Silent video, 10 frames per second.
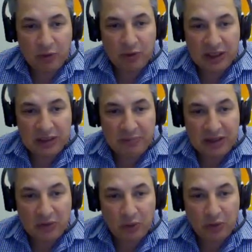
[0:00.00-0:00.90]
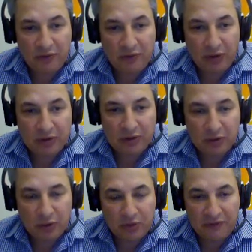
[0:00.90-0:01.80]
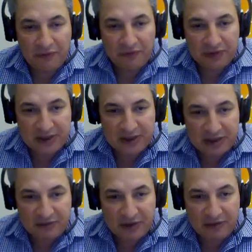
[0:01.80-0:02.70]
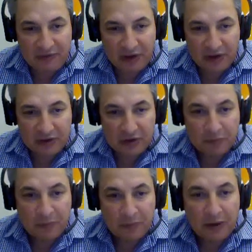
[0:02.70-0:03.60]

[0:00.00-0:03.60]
we would expect all the CSV files